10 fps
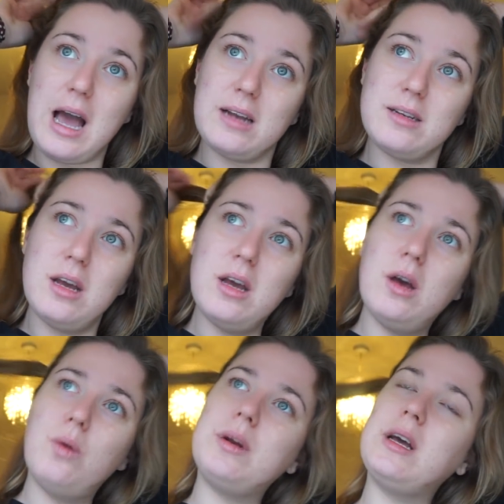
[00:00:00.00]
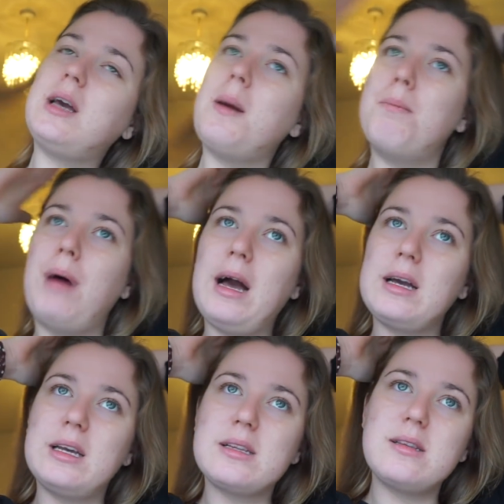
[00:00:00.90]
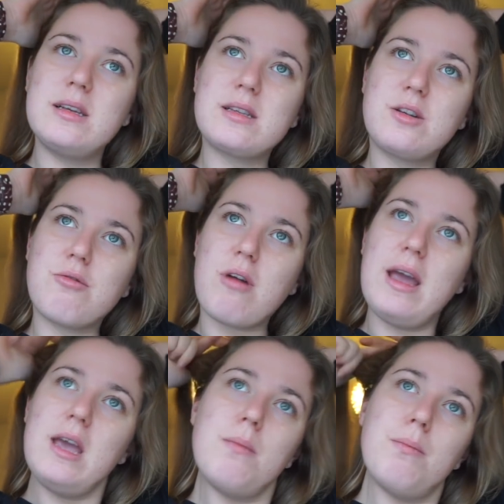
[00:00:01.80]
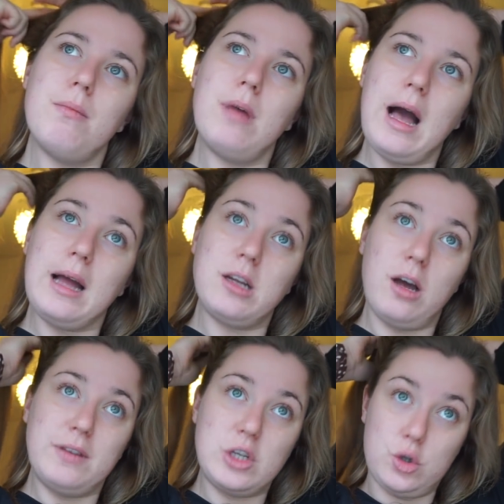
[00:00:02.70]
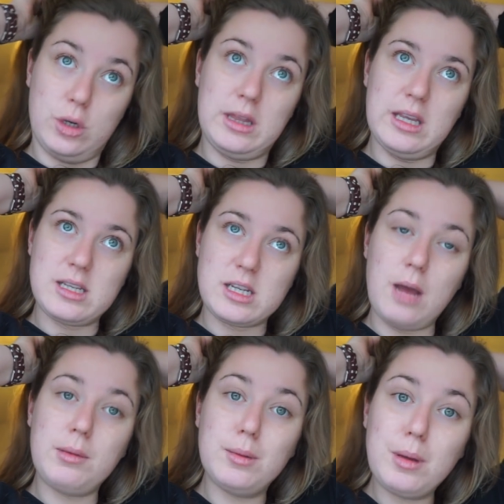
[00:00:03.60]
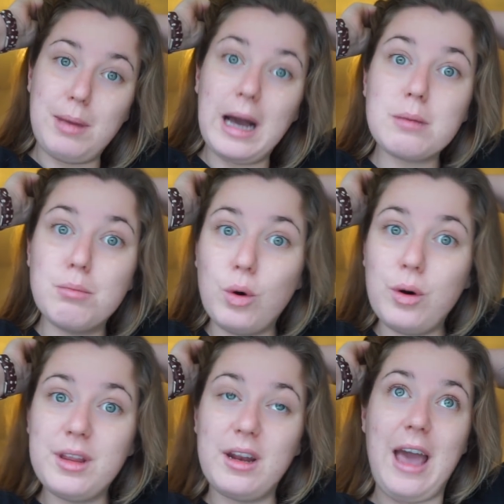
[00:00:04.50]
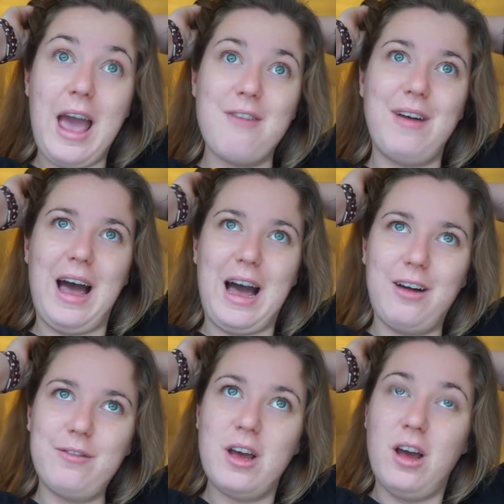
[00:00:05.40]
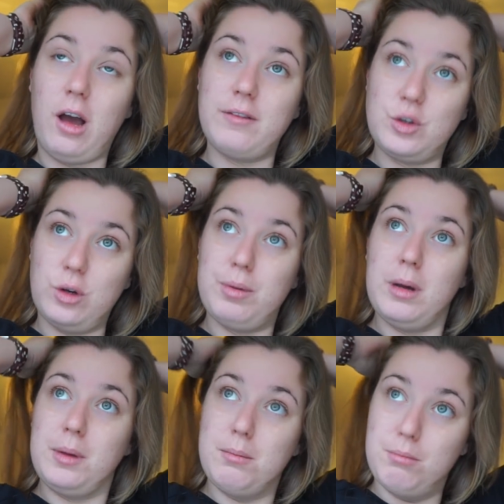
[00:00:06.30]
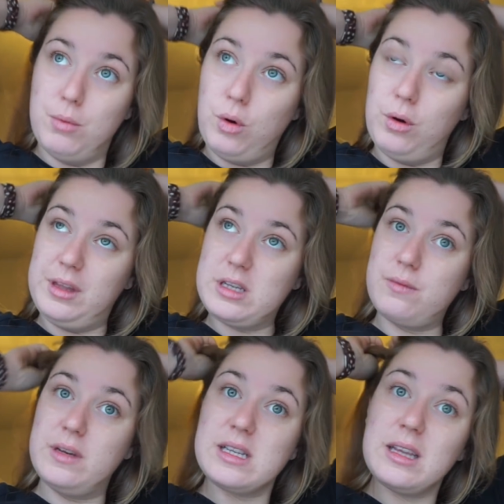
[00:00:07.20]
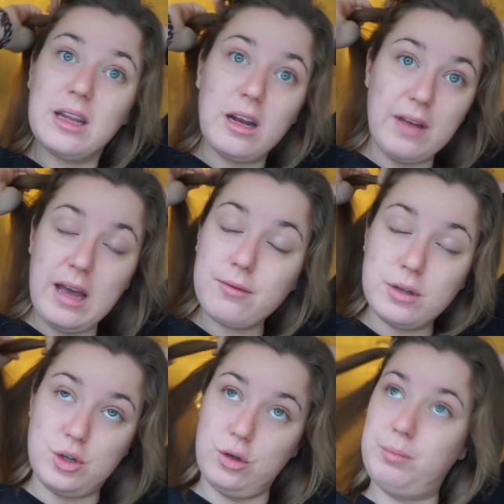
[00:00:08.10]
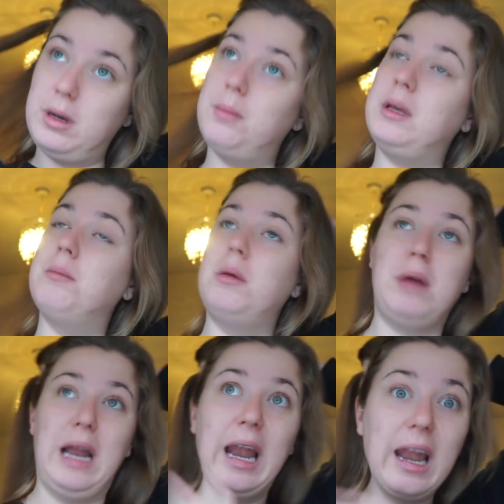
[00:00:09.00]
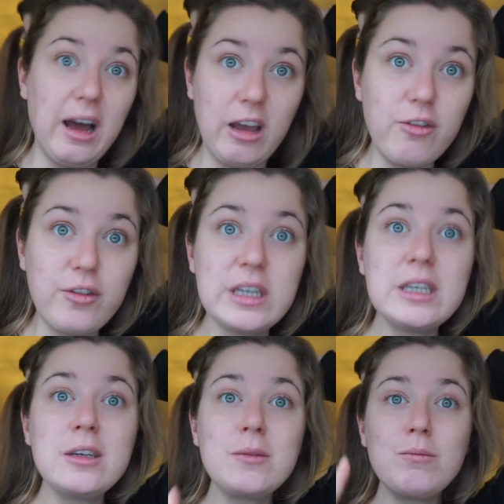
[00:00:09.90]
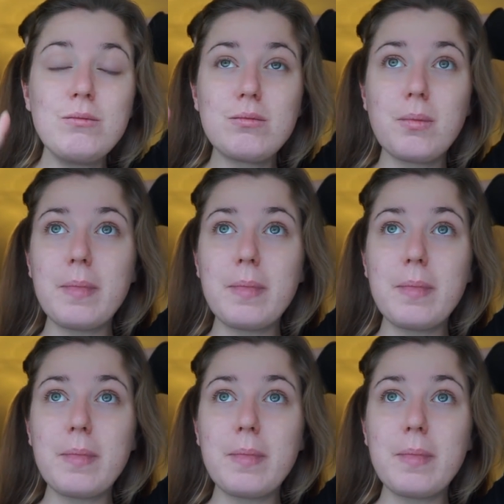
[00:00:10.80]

And when I come back, it's great. And I've enjoyed this time coming back more than I ever have. I've enjoyed Birmingham more this visit than I've ever enjoyed Birmingham in my life.